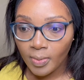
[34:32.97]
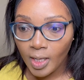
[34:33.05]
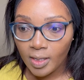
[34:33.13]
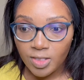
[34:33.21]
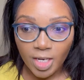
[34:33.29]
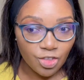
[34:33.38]

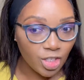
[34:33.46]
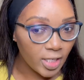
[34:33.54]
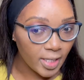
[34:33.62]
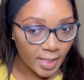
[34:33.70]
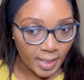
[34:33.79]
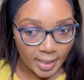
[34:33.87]
It's actually
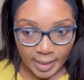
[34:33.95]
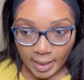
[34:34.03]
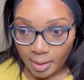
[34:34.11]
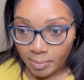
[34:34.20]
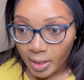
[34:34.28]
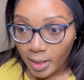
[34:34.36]

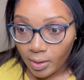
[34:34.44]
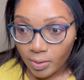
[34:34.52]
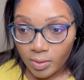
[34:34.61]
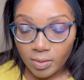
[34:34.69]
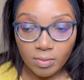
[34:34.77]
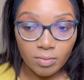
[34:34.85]
coming out
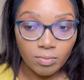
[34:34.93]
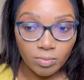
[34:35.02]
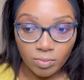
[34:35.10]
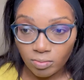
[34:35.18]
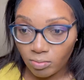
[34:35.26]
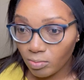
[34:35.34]

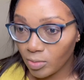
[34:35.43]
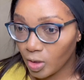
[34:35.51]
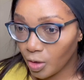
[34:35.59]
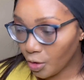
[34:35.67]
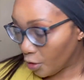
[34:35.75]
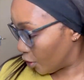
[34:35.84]

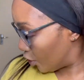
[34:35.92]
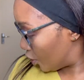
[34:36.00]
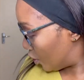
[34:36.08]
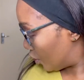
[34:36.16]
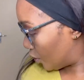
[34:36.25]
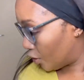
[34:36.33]
good,
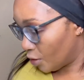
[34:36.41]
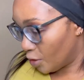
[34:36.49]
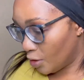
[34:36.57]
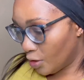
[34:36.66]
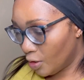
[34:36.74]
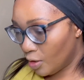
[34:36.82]

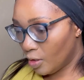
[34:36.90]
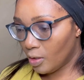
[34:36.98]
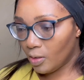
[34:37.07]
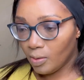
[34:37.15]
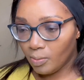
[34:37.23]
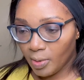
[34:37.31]

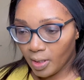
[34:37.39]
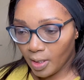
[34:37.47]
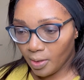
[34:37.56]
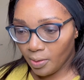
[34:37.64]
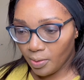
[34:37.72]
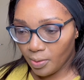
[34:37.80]
but I
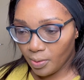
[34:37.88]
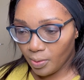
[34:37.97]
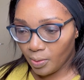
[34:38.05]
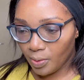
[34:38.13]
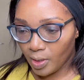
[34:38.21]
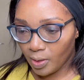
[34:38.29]
don't
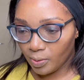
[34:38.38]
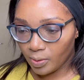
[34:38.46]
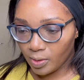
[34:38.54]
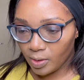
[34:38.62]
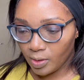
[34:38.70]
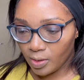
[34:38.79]
know now,
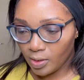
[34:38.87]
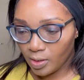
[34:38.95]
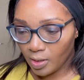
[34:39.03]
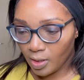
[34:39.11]
since